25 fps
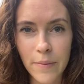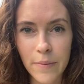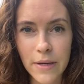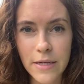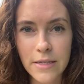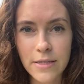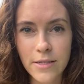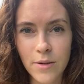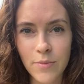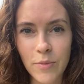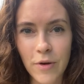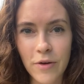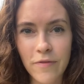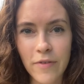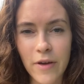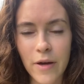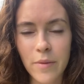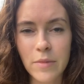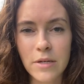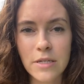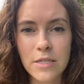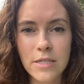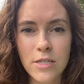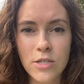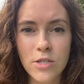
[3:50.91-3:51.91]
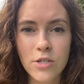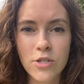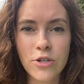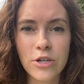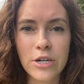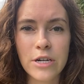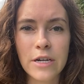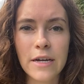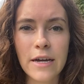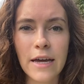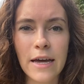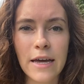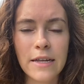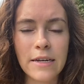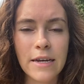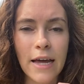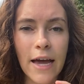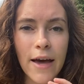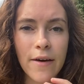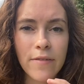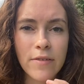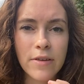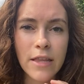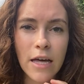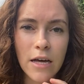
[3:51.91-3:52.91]
based on my family's history and
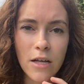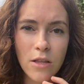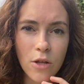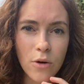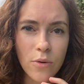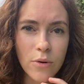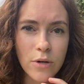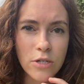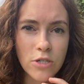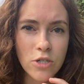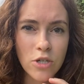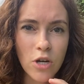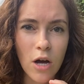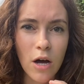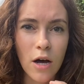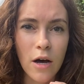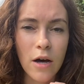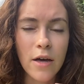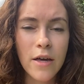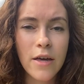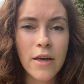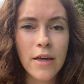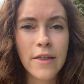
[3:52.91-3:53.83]
having that lower jaw,